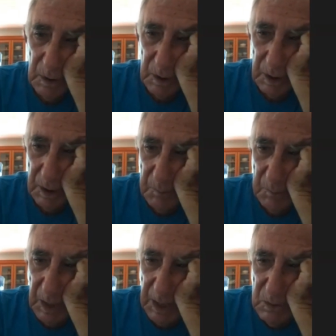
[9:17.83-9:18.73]

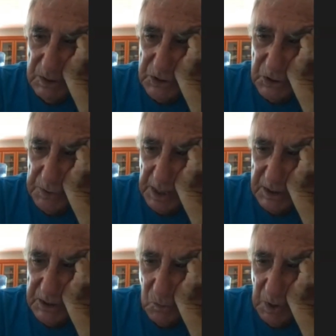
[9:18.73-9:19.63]
um, I was two
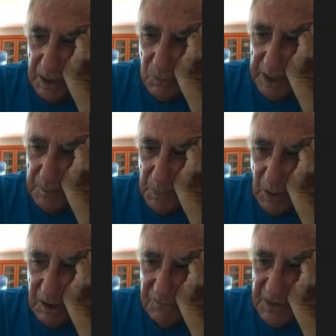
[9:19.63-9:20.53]
days away. We had
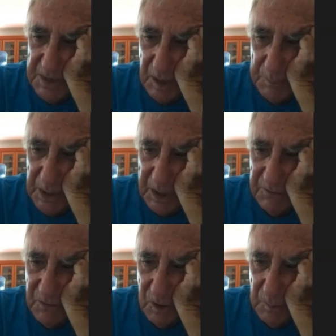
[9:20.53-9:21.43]
bought a V W
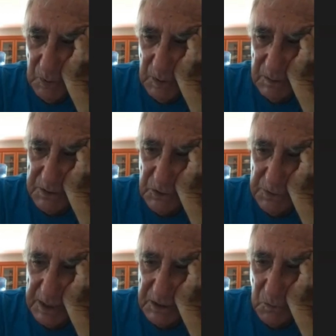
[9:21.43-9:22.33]
convertible, and I was two
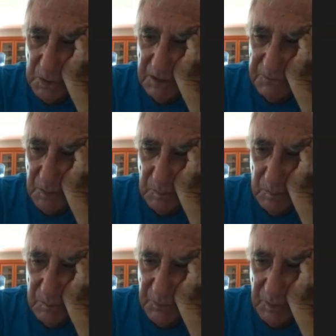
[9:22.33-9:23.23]
days away from,
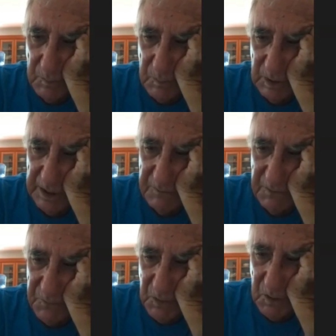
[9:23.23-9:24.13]
from
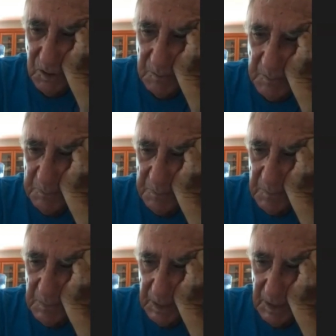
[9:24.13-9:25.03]
leaving for Europe.
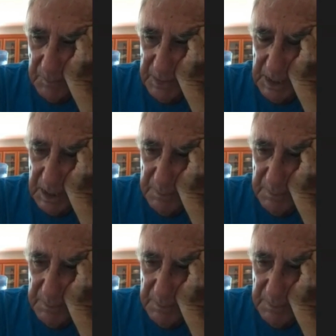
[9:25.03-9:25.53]
And I mean,